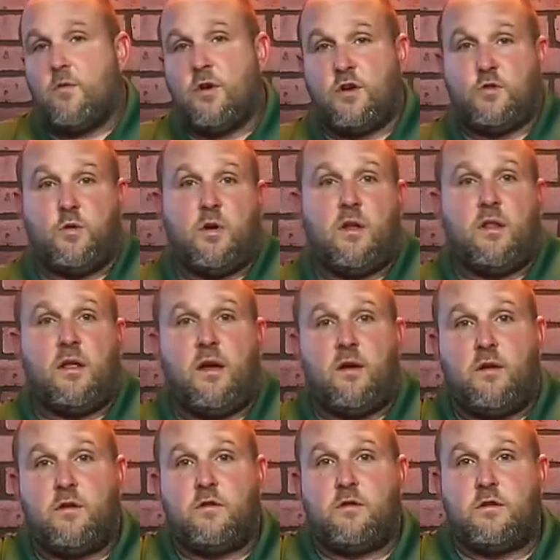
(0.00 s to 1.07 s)
which will
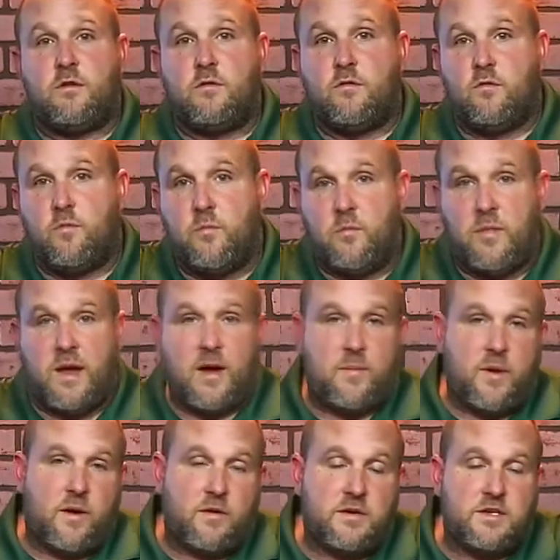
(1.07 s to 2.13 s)
allow you to
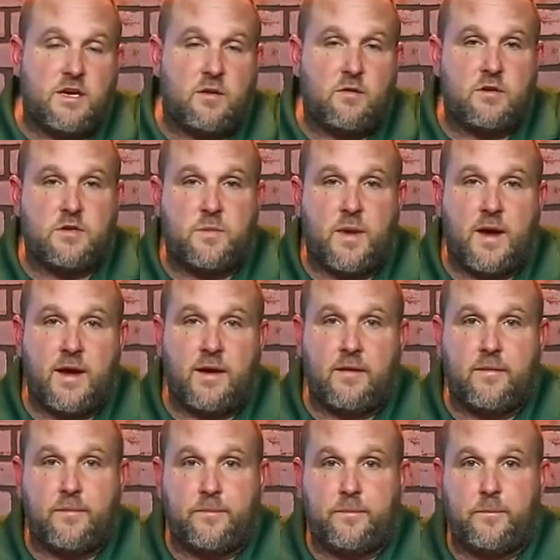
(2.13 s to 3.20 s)
map out a secret
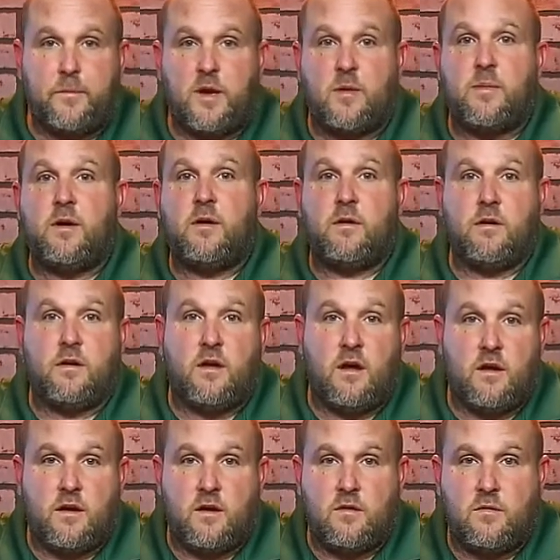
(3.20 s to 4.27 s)
spot. But I'm here to
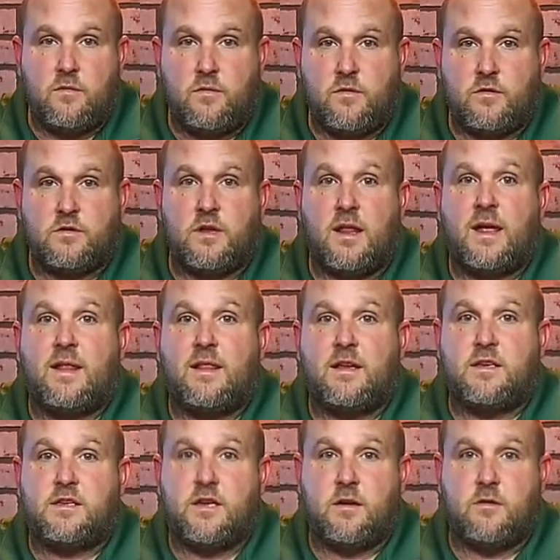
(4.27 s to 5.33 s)
tell you, there's a lot
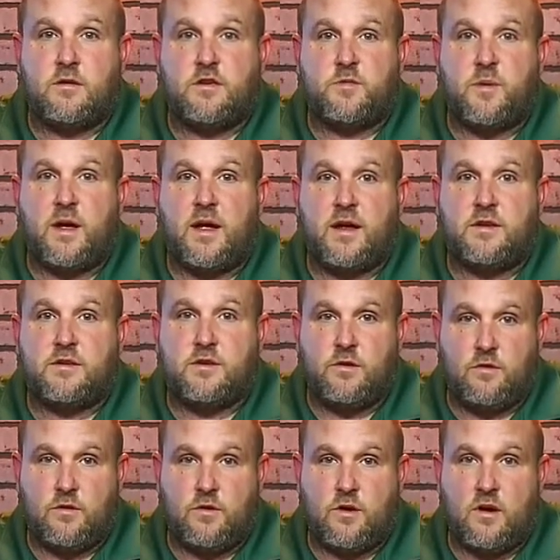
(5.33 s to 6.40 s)
less secret spots
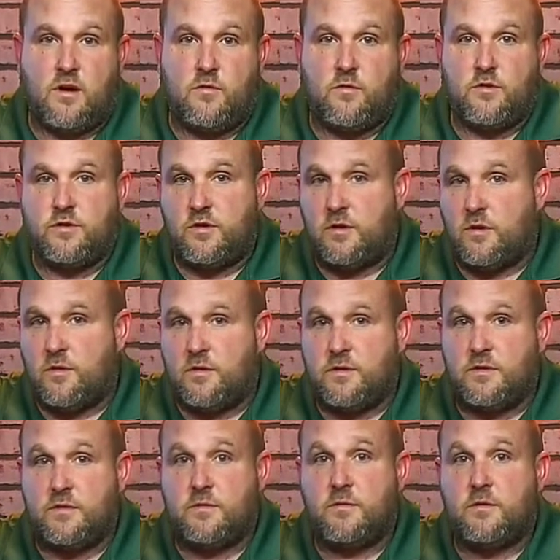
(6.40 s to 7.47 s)
than you thought once you go
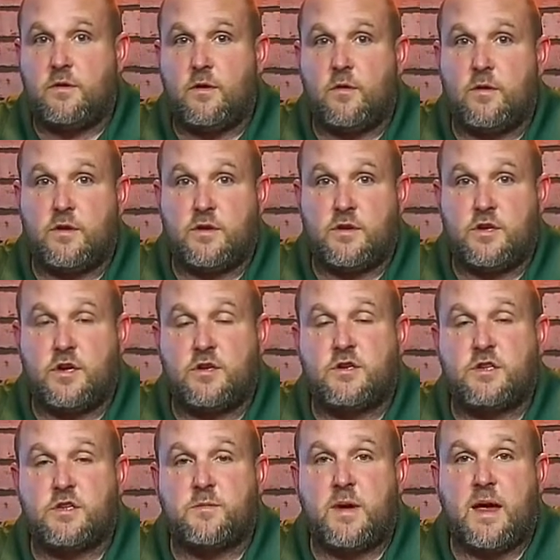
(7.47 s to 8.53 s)
to the
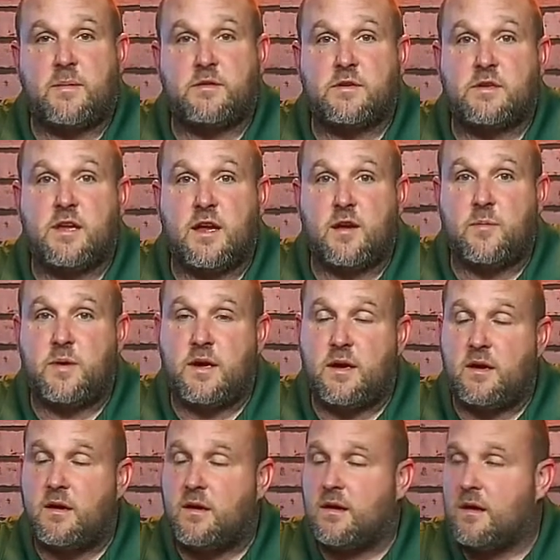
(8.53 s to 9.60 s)
Genesis maps and take a
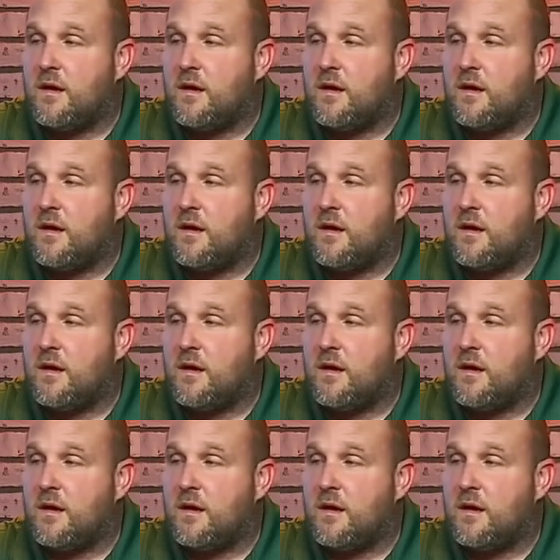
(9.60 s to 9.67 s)
peek.